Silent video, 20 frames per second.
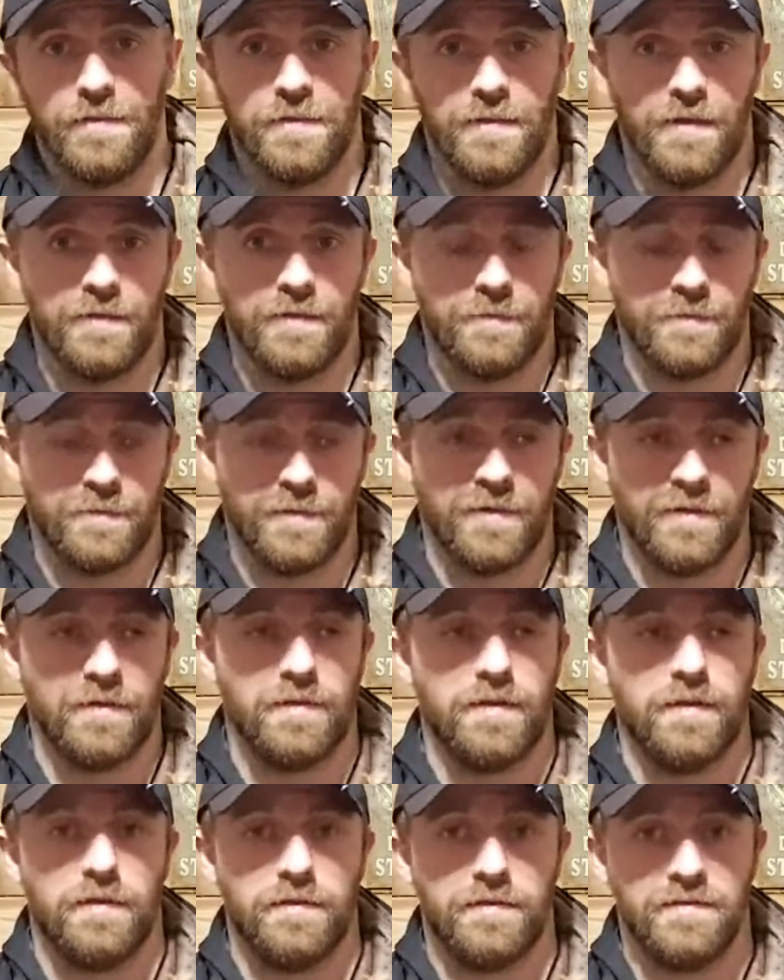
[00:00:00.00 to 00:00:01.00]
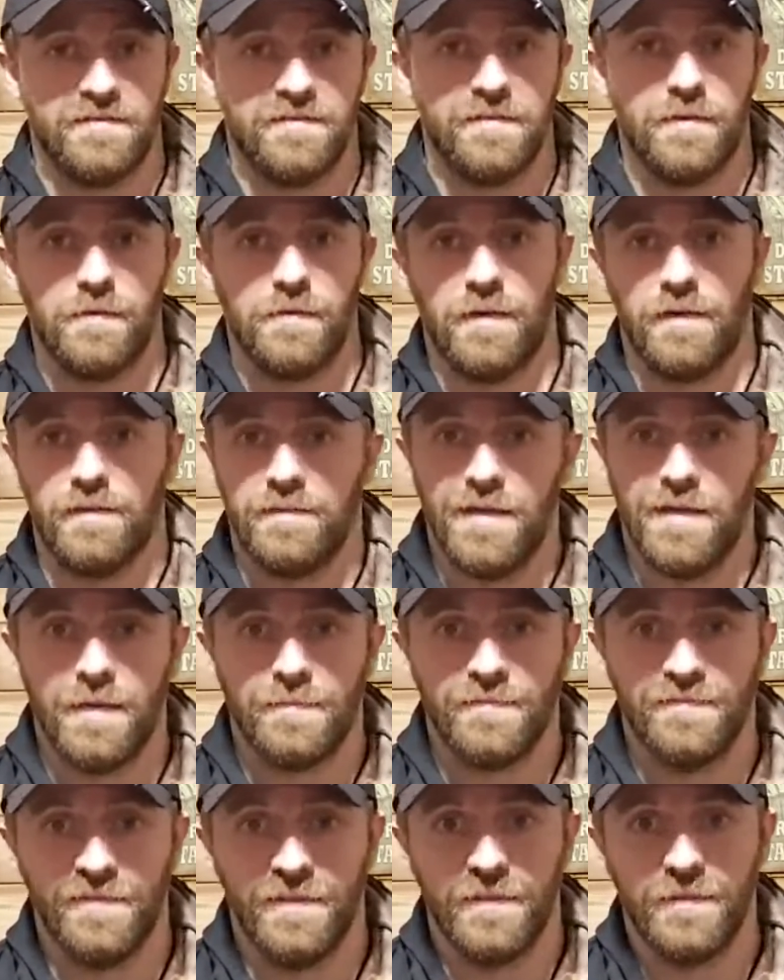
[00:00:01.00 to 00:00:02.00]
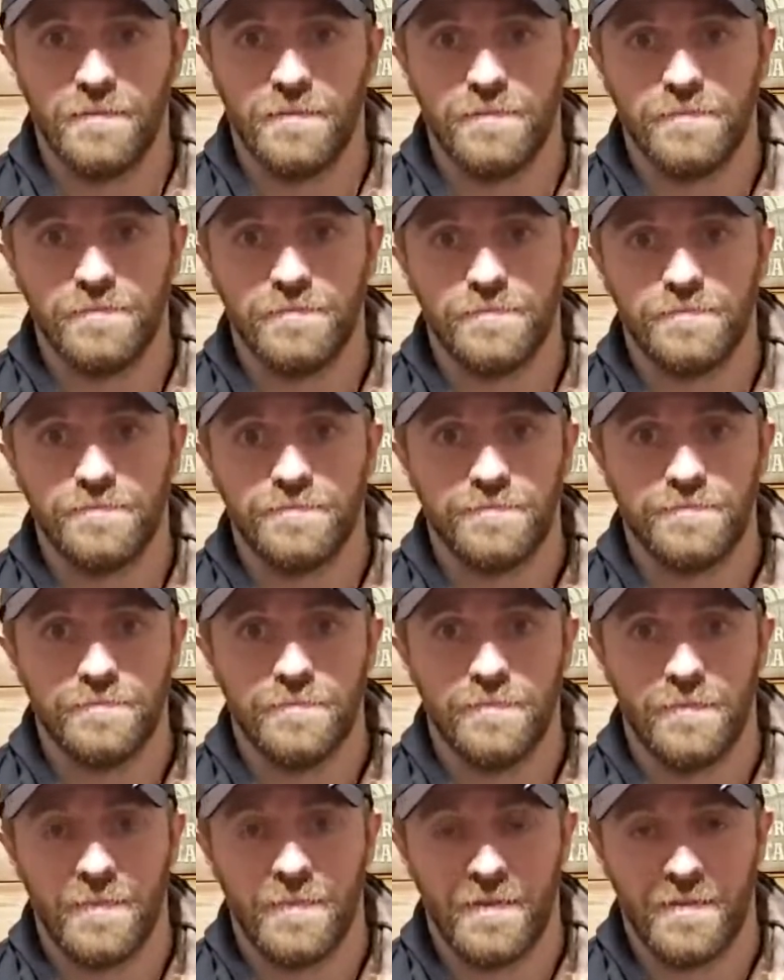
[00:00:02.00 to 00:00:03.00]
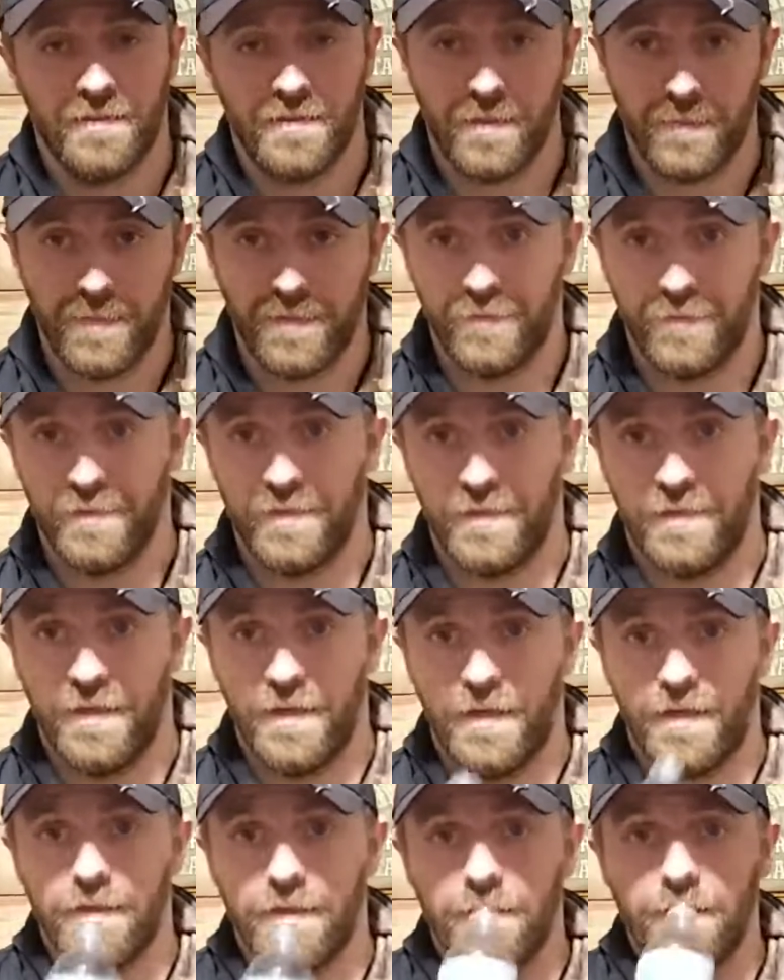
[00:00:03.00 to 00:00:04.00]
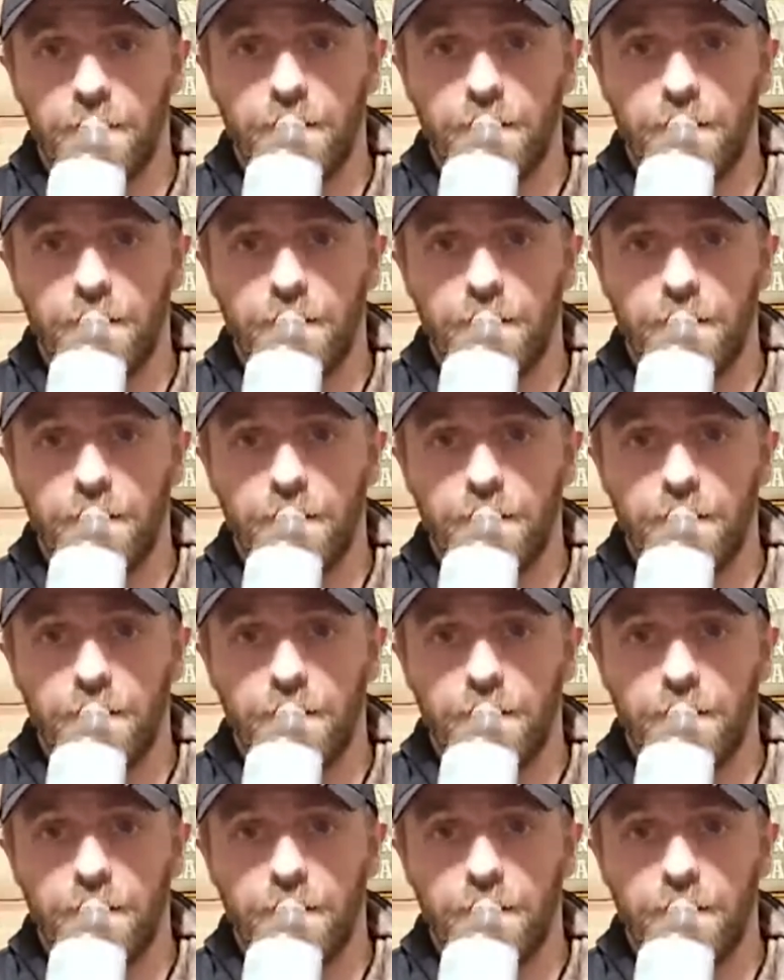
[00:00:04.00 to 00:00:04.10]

and then we're going to get all this snow on top of it. It's going to be really high.